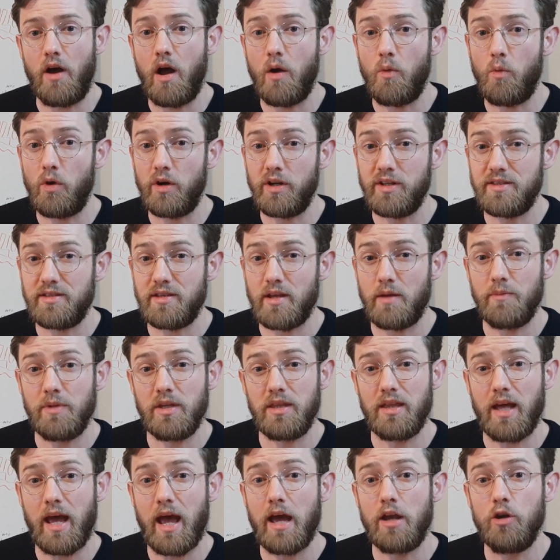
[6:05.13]
I wanted something
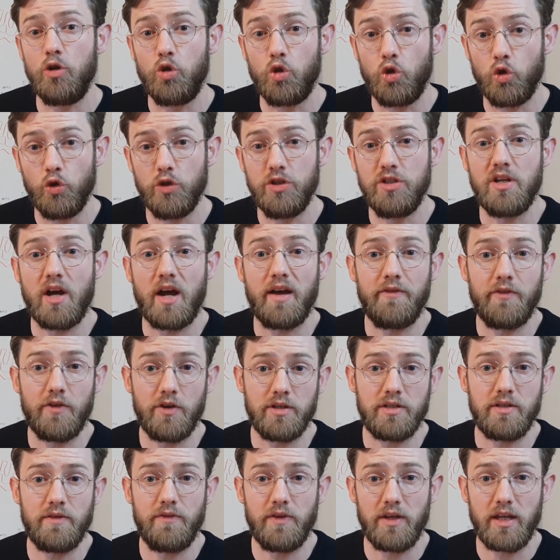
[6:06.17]
that had good
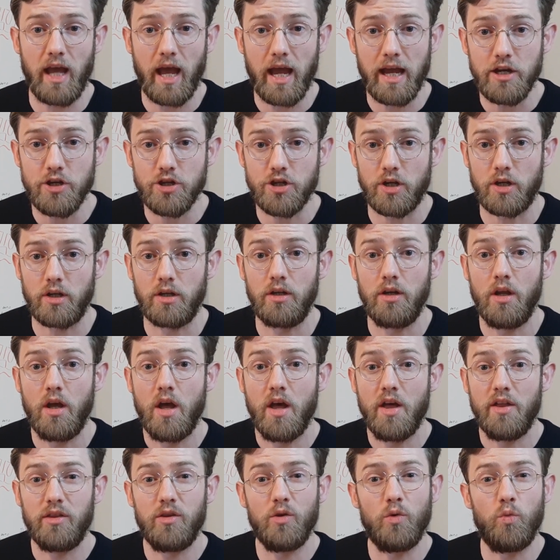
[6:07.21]
diversification
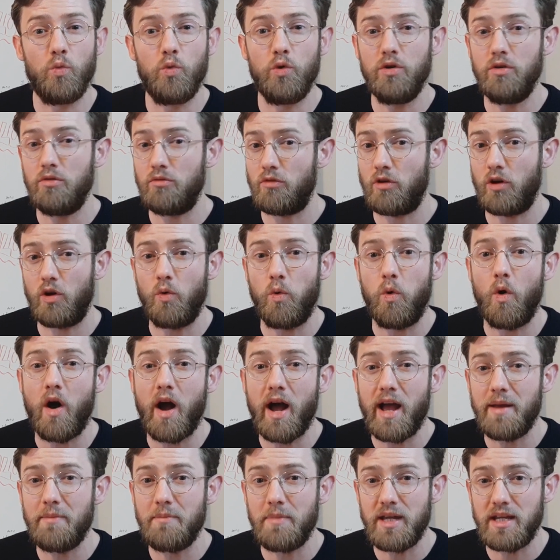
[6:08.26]
that wouldn't
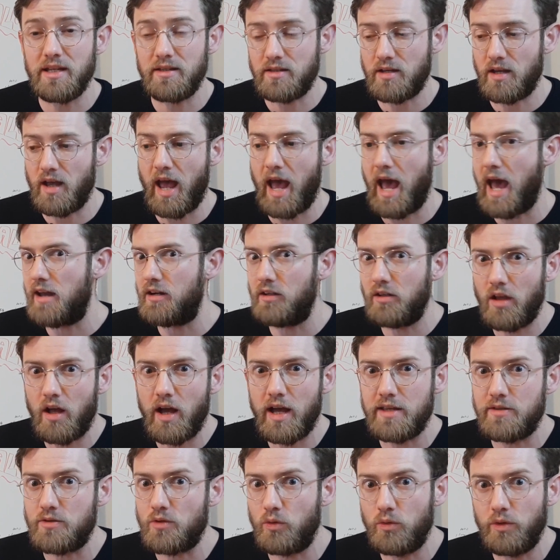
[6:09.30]
require me to
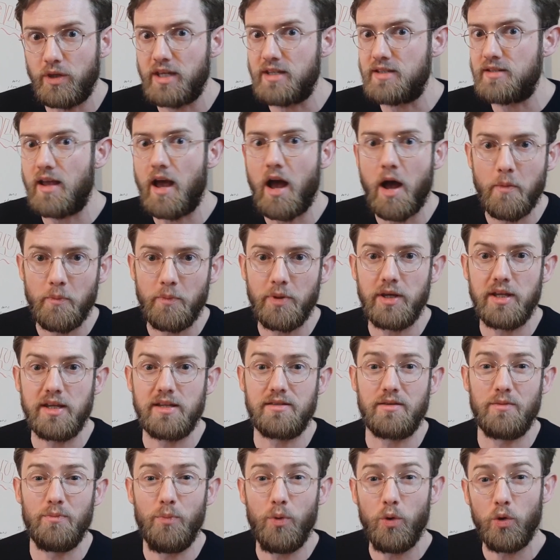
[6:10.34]
analyze all these
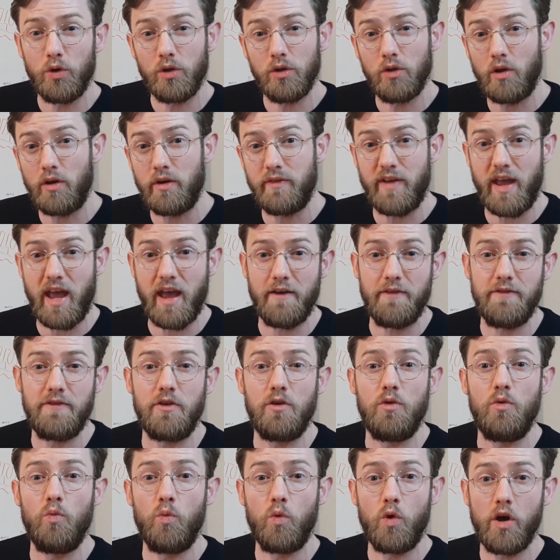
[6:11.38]
companies and put a lot of effort
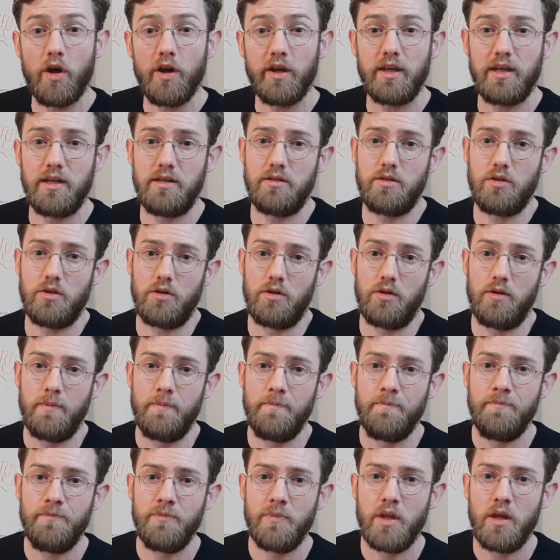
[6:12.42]
and work into.
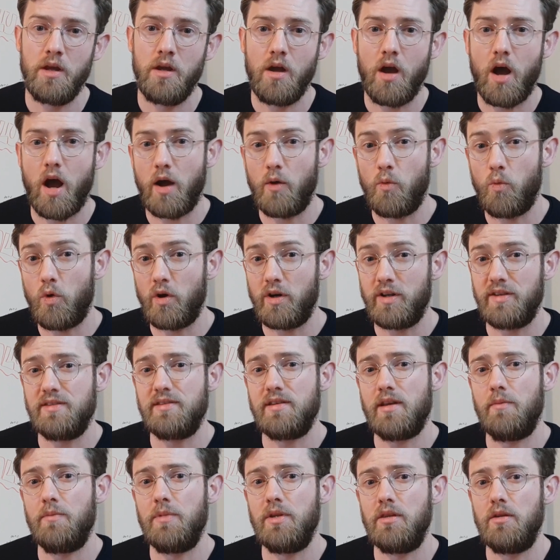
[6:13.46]
I wanted
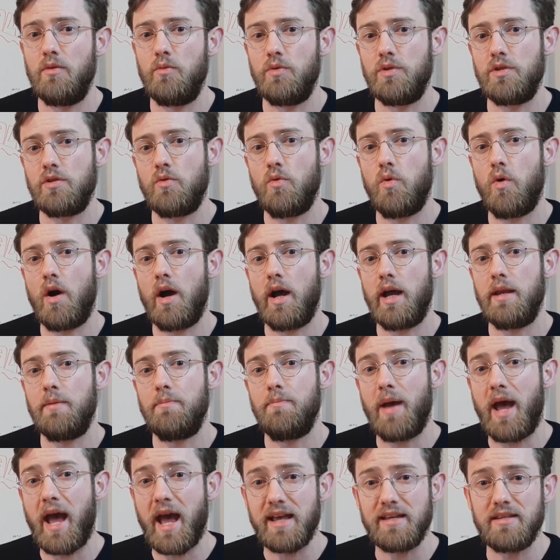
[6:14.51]
something that was quite
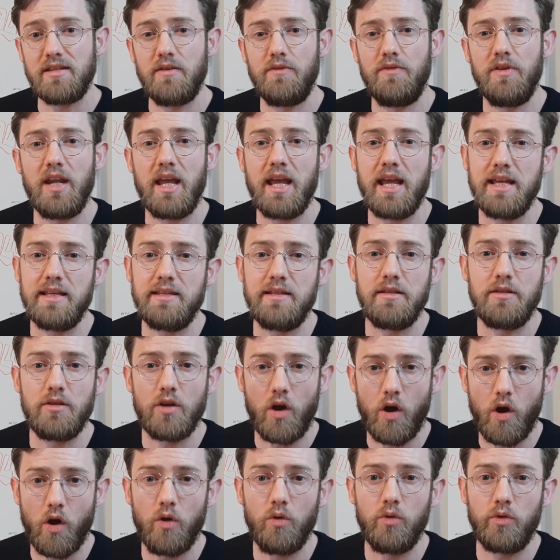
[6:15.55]
passive and easy to
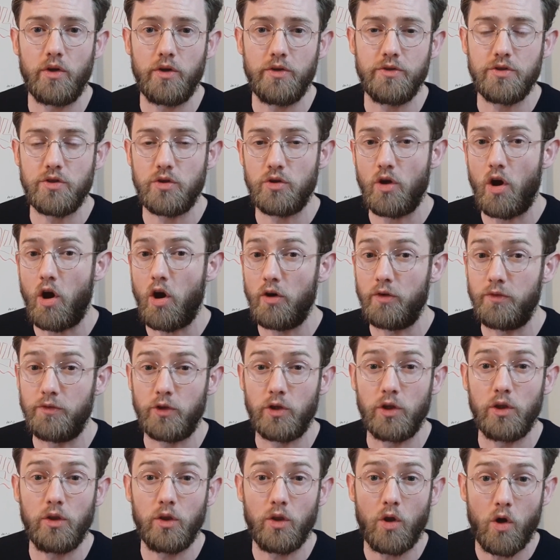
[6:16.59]
hold on to over
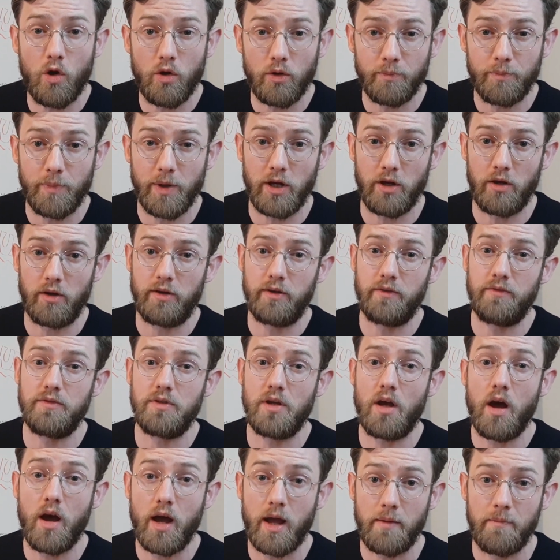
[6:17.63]
a long period of
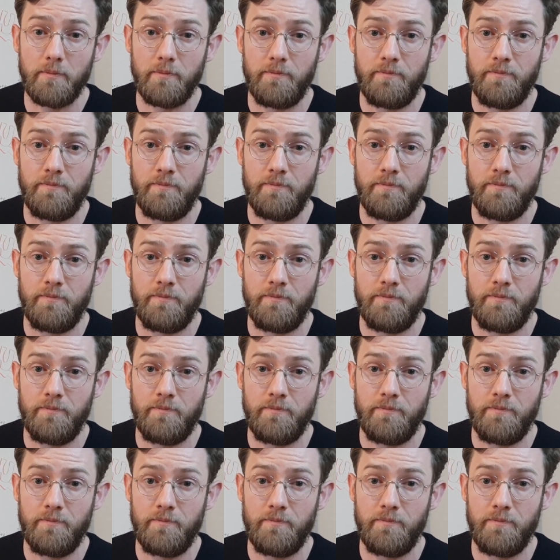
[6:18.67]
time.